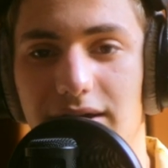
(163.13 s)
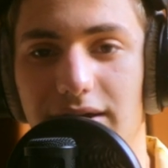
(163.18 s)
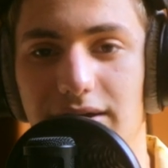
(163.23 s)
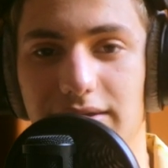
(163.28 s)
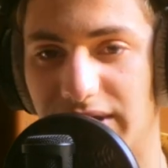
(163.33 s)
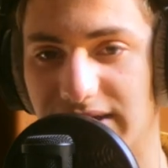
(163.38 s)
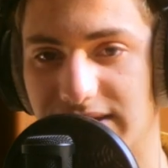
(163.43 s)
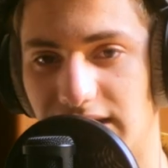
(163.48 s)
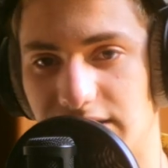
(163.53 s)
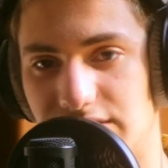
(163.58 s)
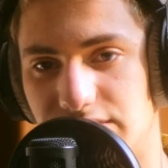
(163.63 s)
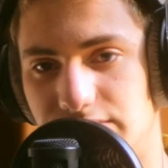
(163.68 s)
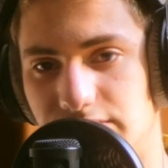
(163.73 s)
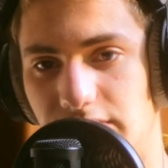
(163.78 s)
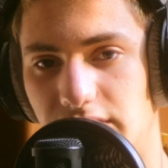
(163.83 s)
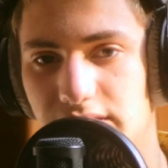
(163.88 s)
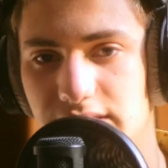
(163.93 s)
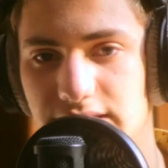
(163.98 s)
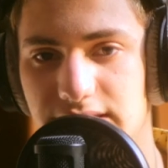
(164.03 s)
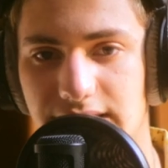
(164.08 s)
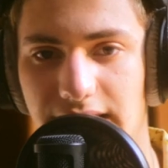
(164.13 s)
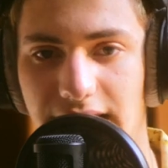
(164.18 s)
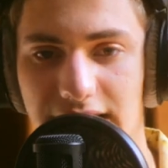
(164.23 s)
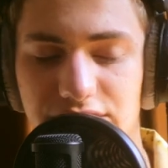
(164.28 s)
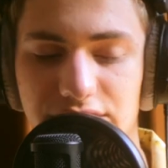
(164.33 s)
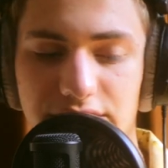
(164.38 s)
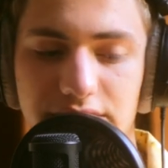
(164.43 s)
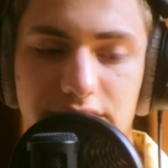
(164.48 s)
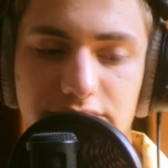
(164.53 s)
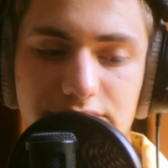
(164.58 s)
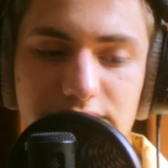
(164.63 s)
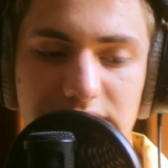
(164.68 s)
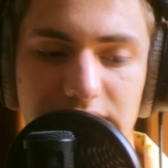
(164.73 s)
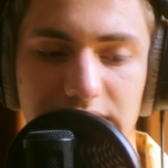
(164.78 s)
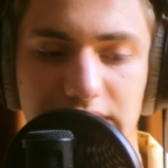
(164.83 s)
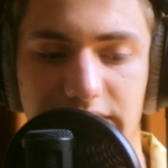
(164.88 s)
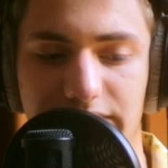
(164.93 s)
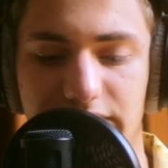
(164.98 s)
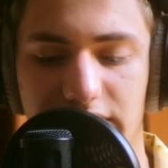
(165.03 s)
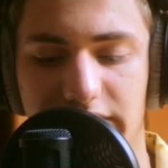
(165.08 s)
So my tattoo artist actually
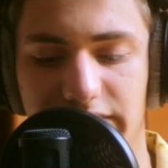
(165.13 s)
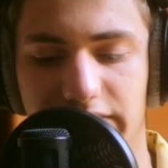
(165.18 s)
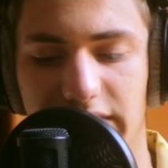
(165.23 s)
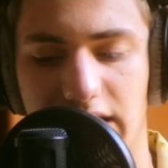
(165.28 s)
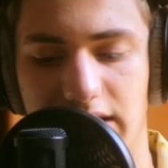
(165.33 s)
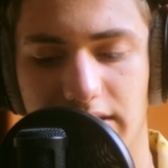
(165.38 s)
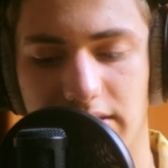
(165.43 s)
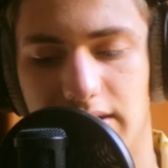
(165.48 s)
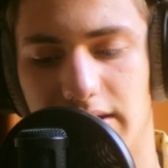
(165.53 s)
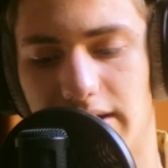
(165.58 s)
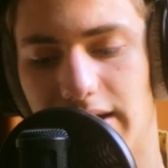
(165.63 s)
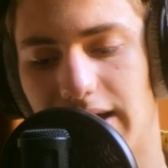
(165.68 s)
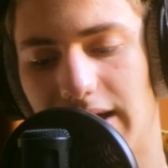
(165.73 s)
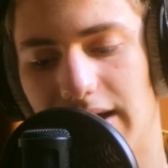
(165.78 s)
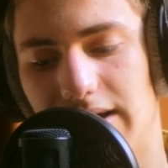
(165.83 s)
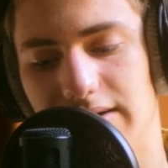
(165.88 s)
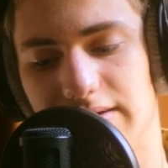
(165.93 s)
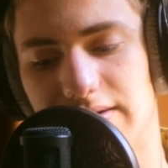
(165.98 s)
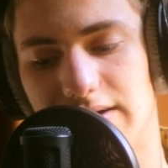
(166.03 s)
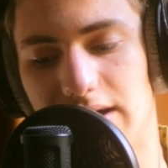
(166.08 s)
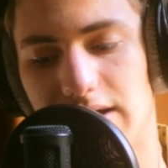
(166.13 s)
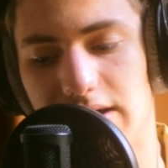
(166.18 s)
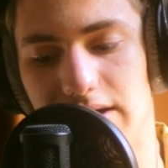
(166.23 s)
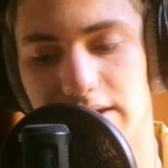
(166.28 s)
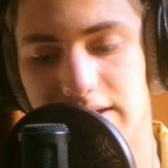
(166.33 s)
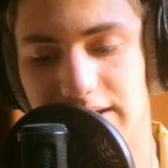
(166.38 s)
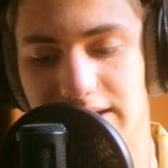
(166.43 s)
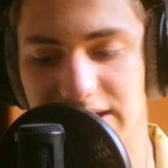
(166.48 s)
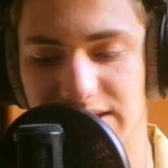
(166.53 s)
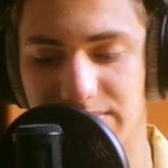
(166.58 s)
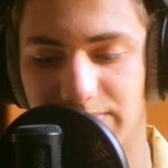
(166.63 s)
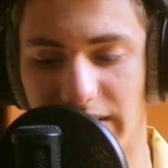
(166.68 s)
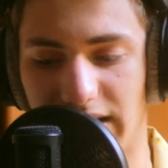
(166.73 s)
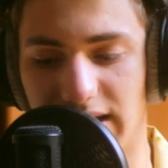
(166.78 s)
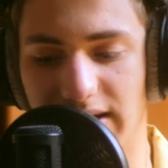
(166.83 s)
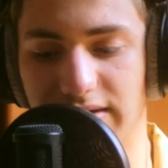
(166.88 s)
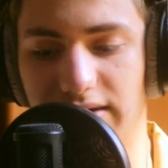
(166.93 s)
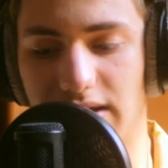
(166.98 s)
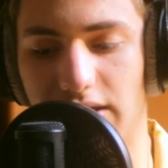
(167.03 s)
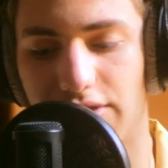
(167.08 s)
used to live in a van, and he
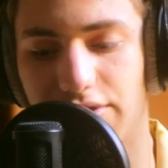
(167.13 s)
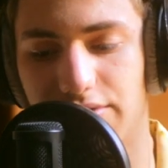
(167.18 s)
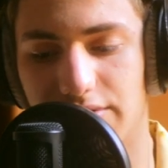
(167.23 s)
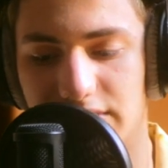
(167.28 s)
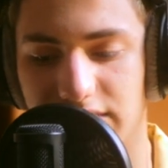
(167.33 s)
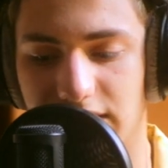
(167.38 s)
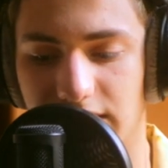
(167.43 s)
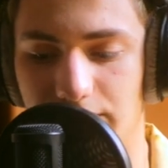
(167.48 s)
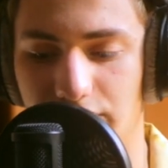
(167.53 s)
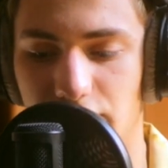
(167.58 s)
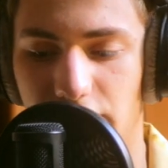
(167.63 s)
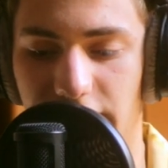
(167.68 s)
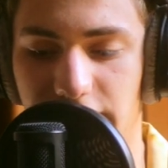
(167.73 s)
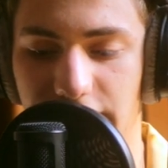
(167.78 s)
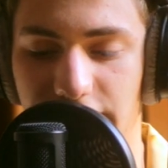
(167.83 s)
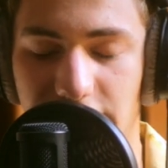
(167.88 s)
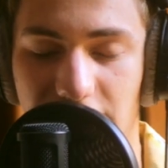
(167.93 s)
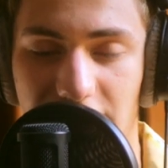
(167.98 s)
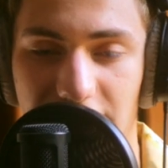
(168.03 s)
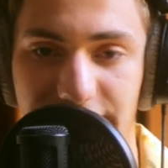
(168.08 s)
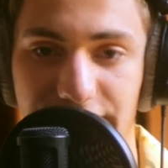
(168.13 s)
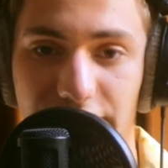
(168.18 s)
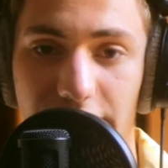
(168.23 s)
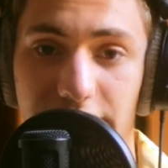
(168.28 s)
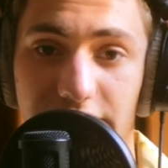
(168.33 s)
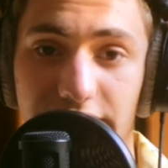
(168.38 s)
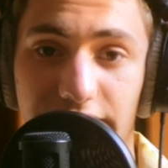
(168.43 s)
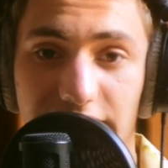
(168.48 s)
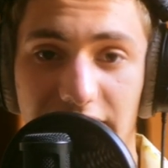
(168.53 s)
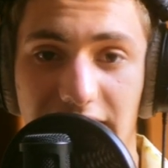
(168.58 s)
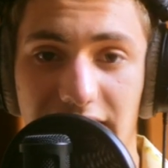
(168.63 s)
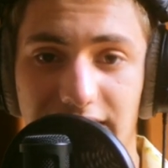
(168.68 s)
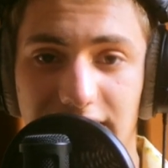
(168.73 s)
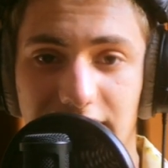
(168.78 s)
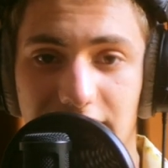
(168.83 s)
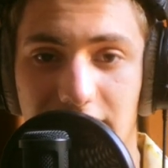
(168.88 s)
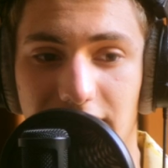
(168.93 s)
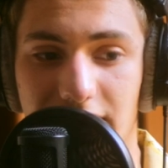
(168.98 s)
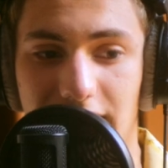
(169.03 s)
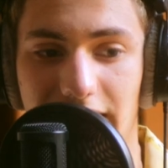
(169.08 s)
spent 13.5 on the
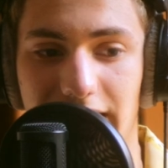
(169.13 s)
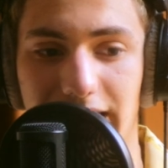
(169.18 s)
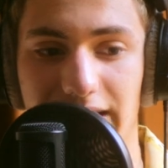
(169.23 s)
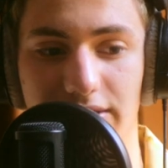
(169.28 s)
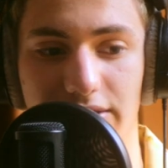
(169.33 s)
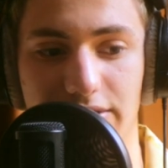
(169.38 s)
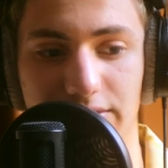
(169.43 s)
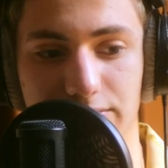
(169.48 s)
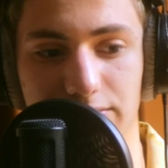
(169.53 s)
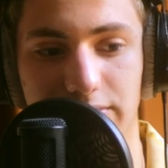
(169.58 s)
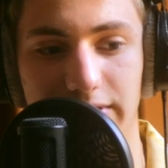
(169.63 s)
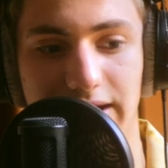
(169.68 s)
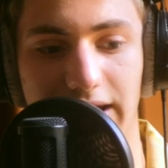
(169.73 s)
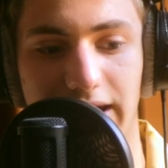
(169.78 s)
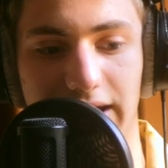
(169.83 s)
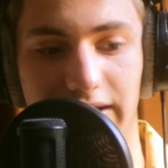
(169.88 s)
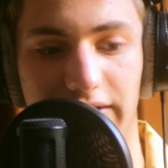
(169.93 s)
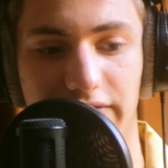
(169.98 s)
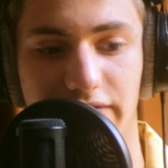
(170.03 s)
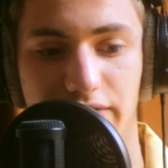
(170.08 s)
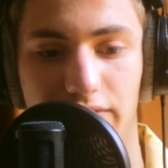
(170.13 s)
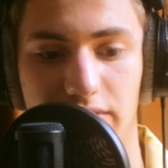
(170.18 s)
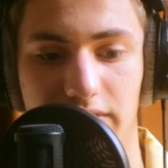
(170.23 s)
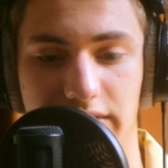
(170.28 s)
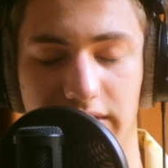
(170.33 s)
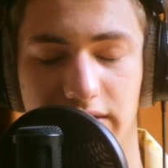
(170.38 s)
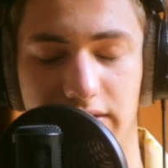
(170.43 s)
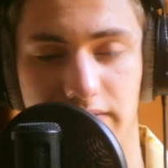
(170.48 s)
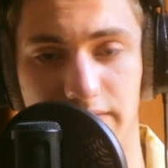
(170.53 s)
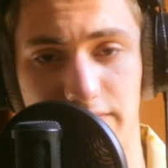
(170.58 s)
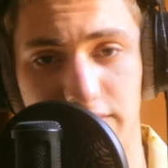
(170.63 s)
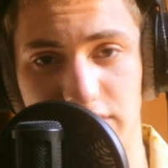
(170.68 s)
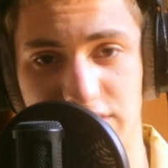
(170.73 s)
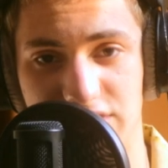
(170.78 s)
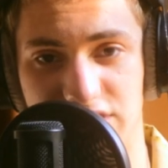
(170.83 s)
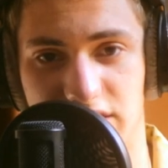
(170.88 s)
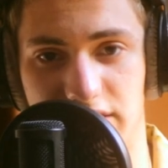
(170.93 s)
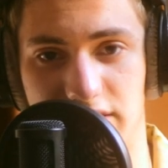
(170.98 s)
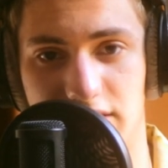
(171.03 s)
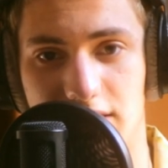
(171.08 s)
van and 3K for the
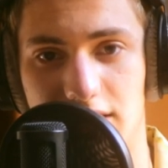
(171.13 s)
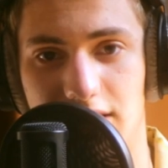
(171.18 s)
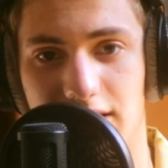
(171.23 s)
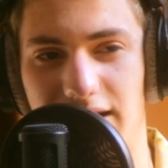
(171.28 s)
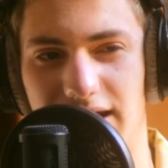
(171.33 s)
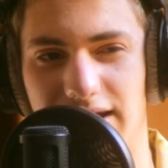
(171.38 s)
conversion.